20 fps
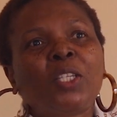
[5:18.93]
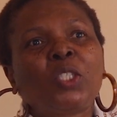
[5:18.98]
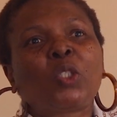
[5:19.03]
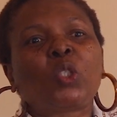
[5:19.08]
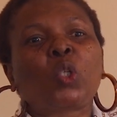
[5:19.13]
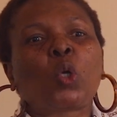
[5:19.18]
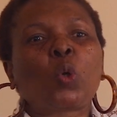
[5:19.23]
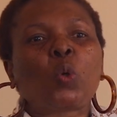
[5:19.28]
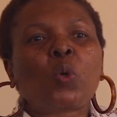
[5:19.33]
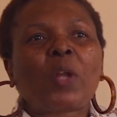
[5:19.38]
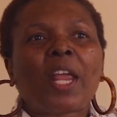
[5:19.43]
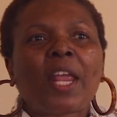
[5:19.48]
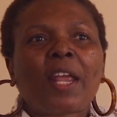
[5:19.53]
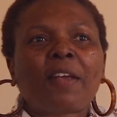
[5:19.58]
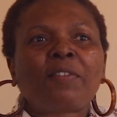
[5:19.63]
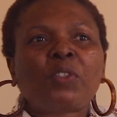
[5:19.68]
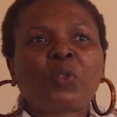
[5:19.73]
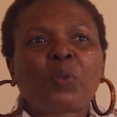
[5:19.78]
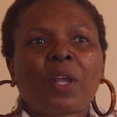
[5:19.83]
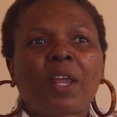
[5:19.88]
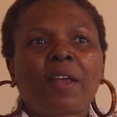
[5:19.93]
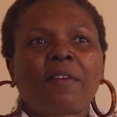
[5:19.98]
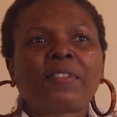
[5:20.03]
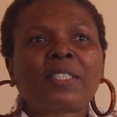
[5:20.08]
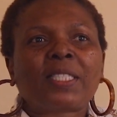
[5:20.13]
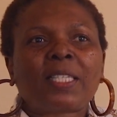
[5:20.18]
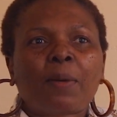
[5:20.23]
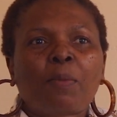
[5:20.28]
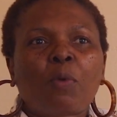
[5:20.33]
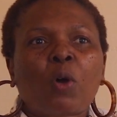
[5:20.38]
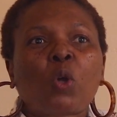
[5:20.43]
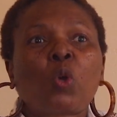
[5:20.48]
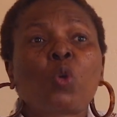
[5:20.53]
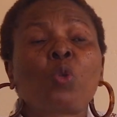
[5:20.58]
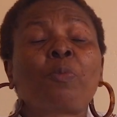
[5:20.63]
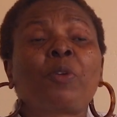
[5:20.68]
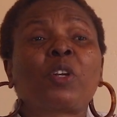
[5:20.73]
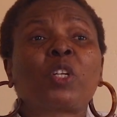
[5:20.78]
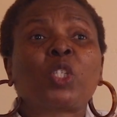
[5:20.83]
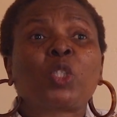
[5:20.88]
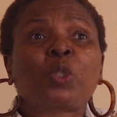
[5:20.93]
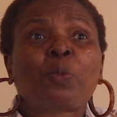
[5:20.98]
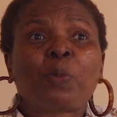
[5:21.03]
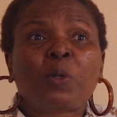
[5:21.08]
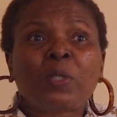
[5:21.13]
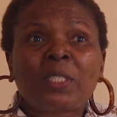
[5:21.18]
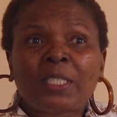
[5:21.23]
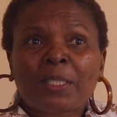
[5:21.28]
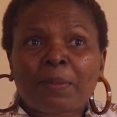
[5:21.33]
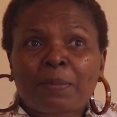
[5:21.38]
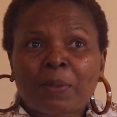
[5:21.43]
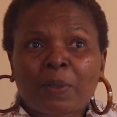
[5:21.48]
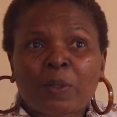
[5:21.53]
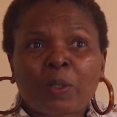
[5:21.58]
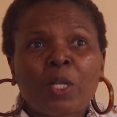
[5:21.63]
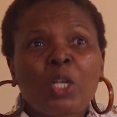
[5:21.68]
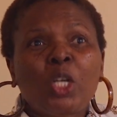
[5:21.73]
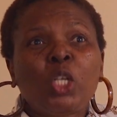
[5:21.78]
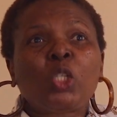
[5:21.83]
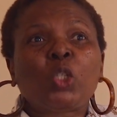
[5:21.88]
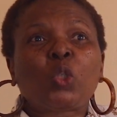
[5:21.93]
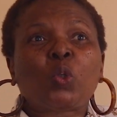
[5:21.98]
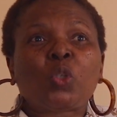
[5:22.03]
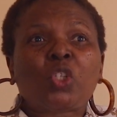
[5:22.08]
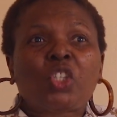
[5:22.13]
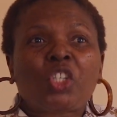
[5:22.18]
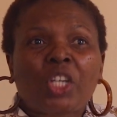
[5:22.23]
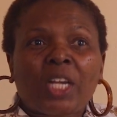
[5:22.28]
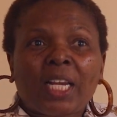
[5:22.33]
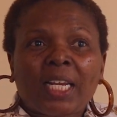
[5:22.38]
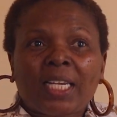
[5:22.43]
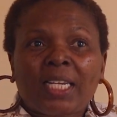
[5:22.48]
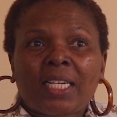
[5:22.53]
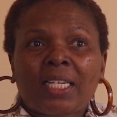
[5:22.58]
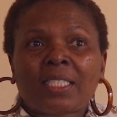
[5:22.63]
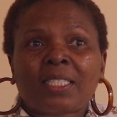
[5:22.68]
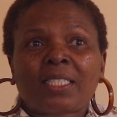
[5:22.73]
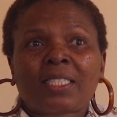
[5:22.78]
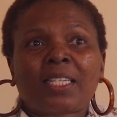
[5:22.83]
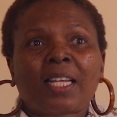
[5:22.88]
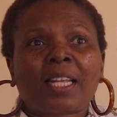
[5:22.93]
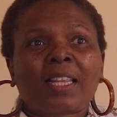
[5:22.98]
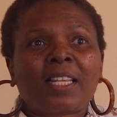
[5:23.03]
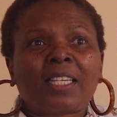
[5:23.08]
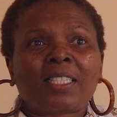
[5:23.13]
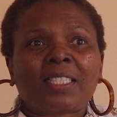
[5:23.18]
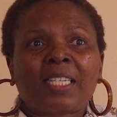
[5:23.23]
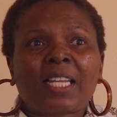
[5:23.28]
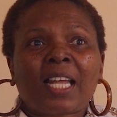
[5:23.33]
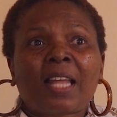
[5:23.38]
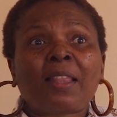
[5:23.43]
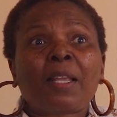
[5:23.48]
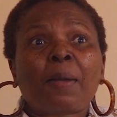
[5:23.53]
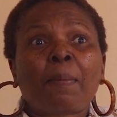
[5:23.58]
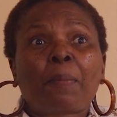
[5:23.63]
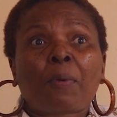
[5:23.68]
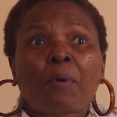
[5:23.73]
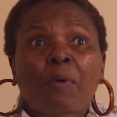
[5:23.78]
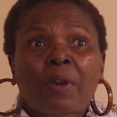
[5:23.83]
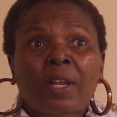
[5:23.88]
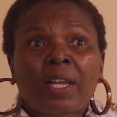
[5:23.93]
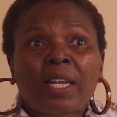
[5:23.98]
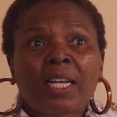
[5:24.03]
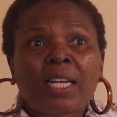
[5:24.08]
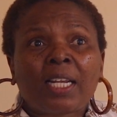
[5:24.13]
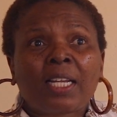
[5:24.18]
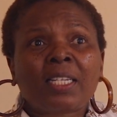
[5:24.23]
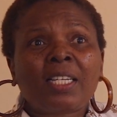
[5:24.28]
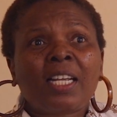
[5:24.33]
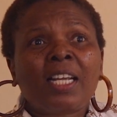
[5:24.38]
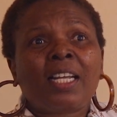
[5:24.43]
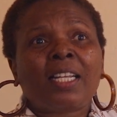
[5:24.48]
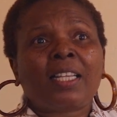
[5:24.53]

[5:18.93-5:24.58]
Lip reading: So you have to have someone who will be responsible to check it, that there's nothing broken,